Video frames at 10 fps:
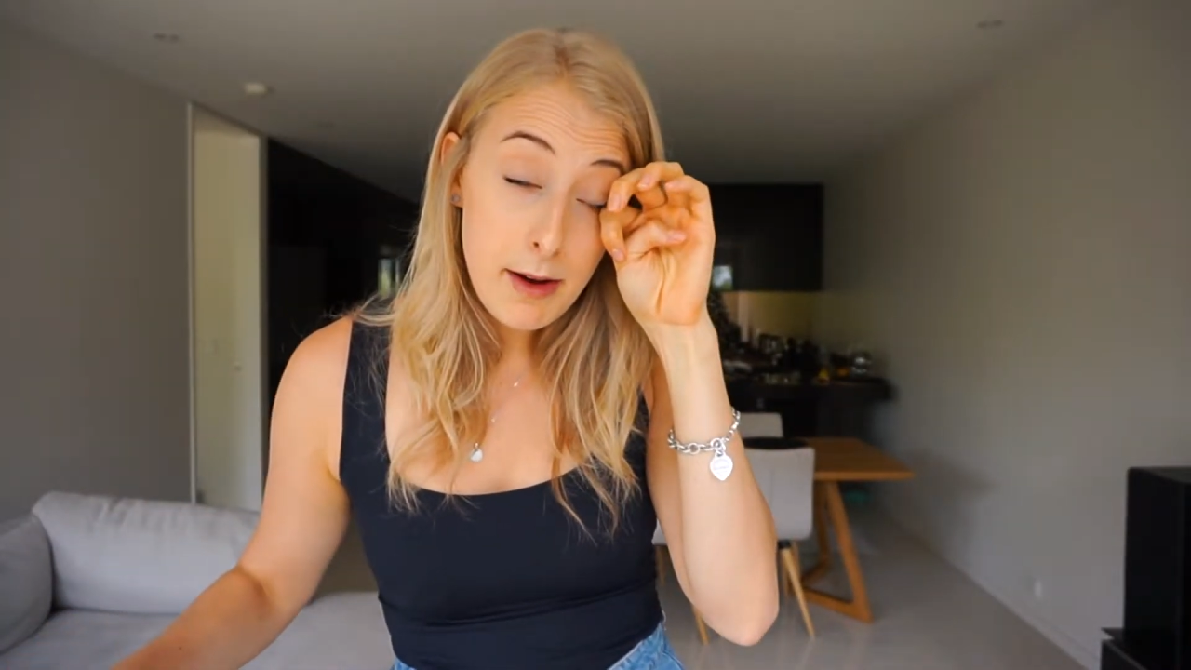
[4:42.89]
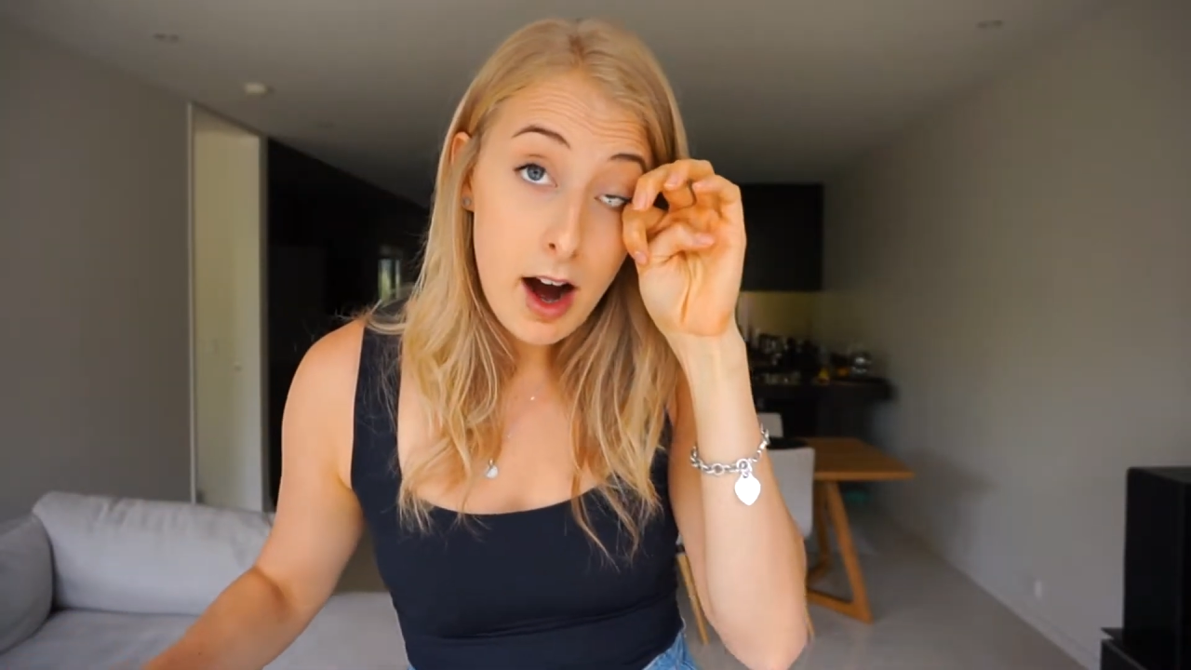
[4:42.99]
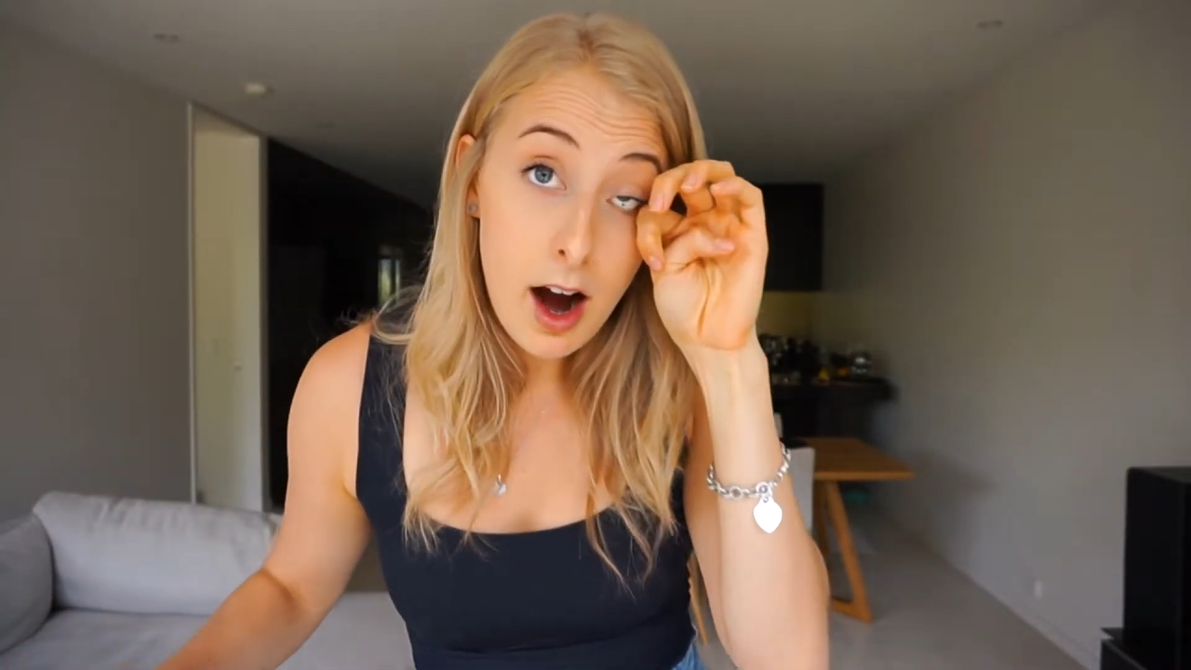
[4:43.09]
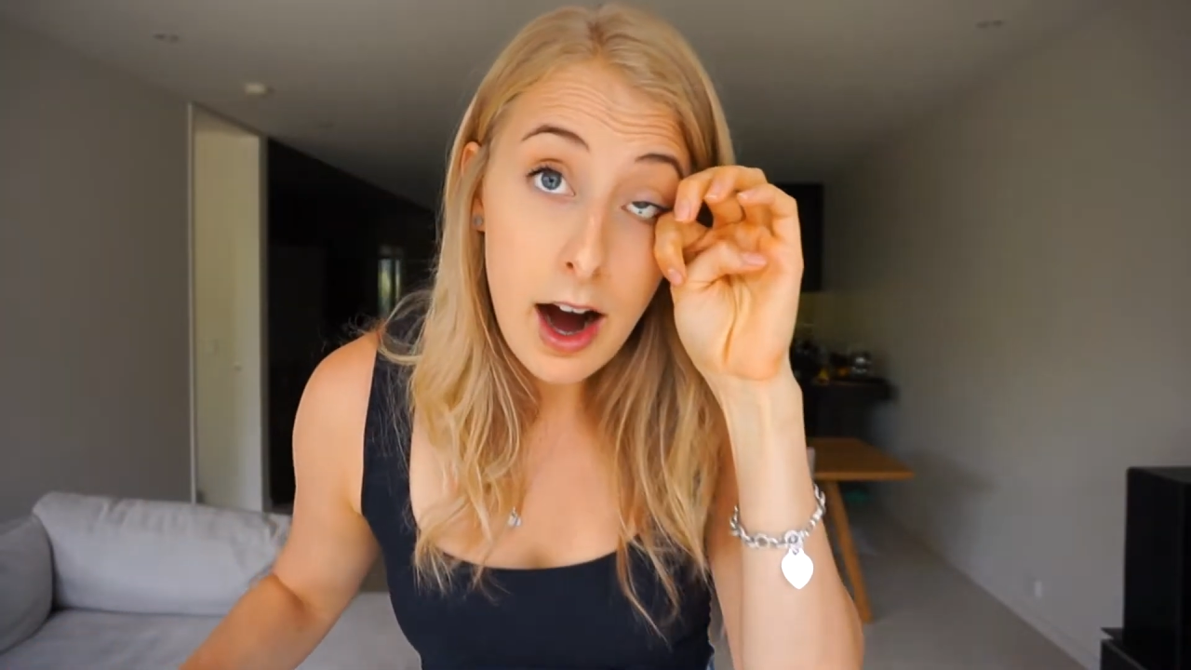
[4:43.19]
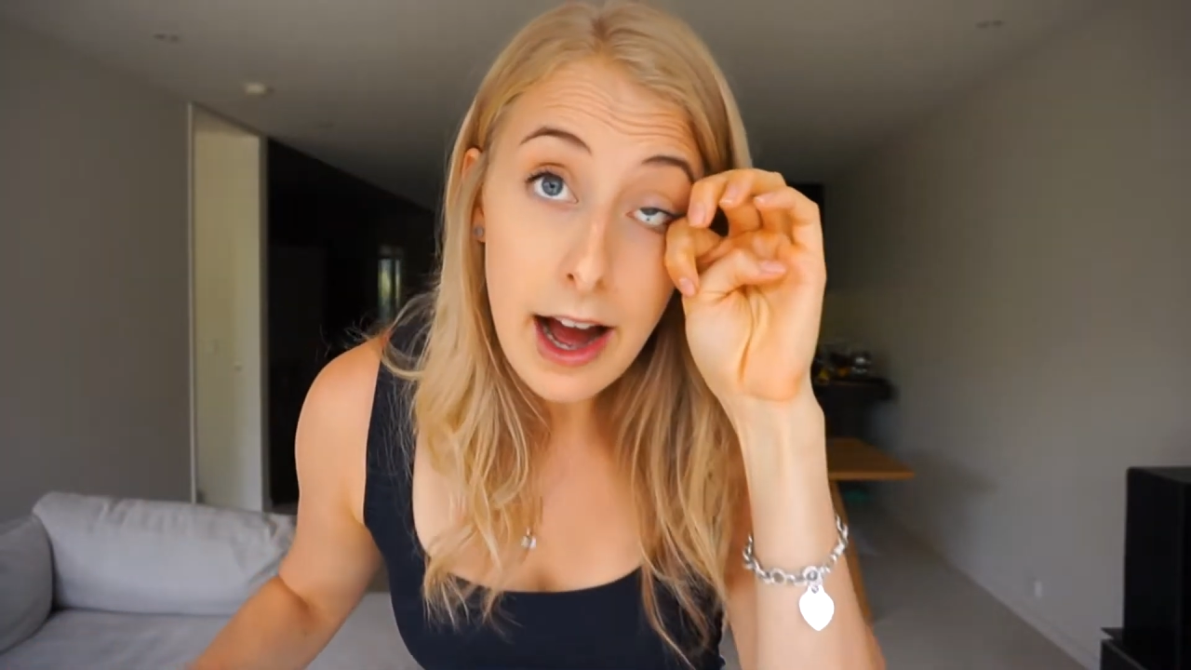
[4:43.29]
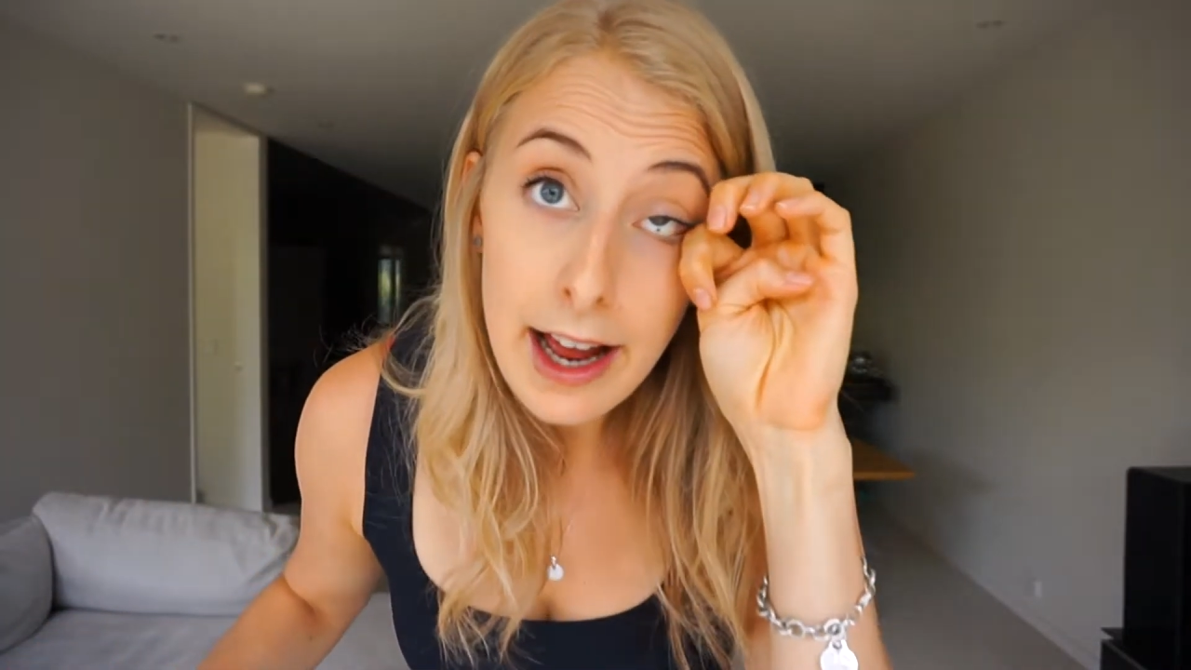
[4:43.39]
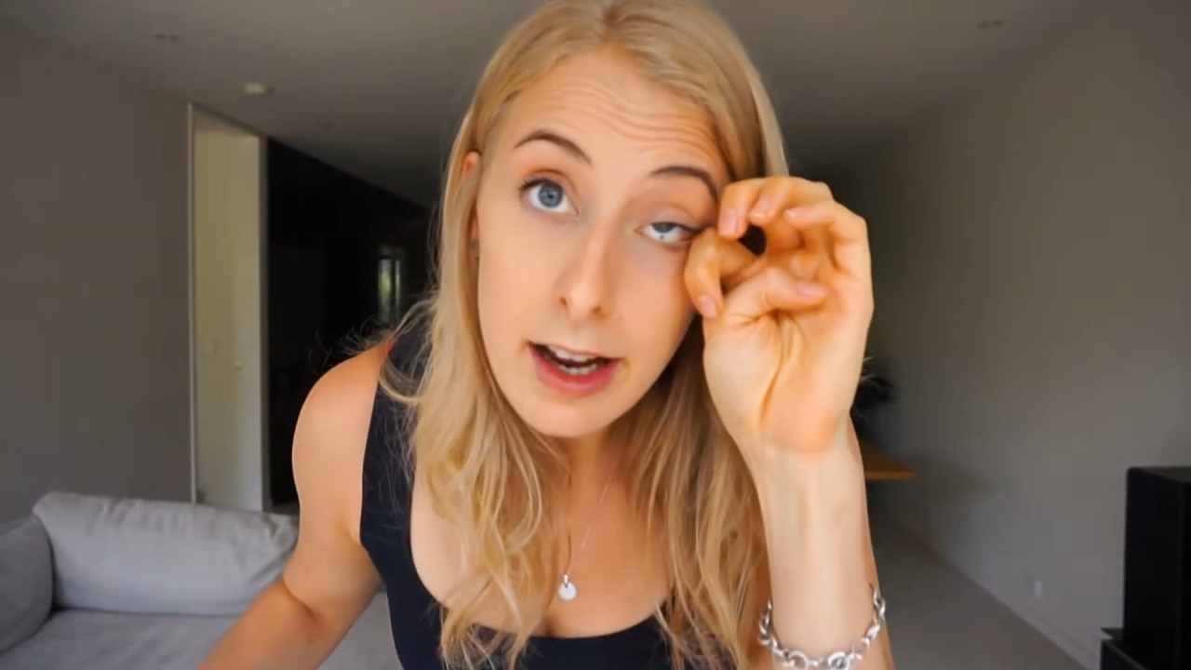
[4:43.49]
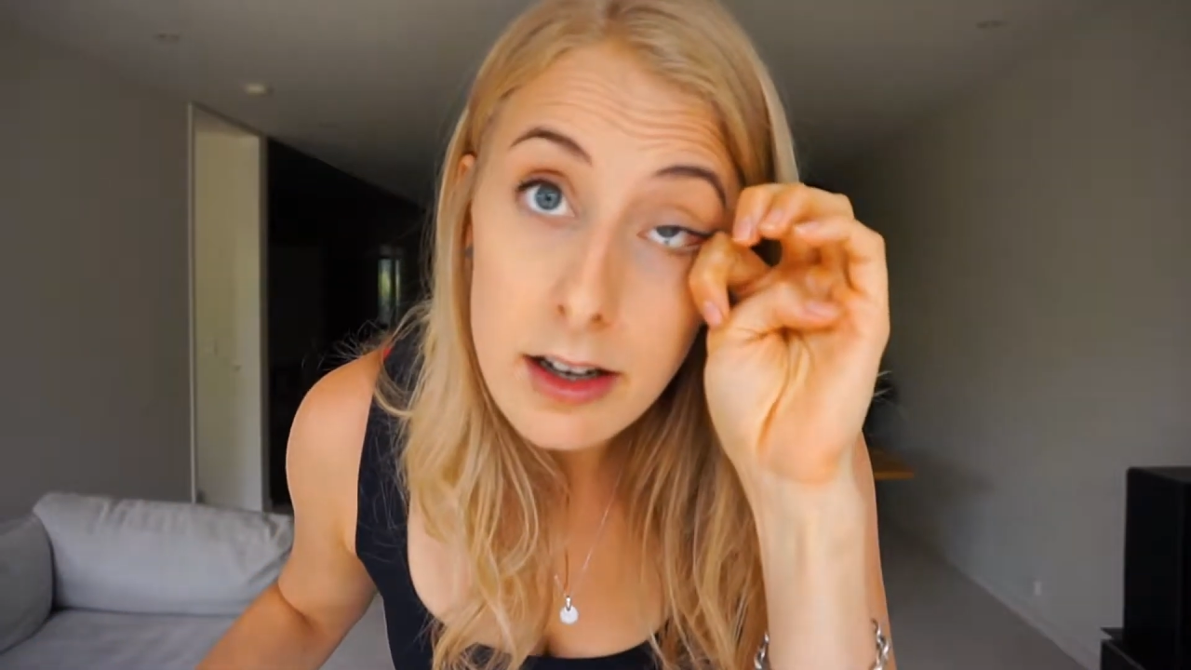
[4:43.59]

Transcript: my eye.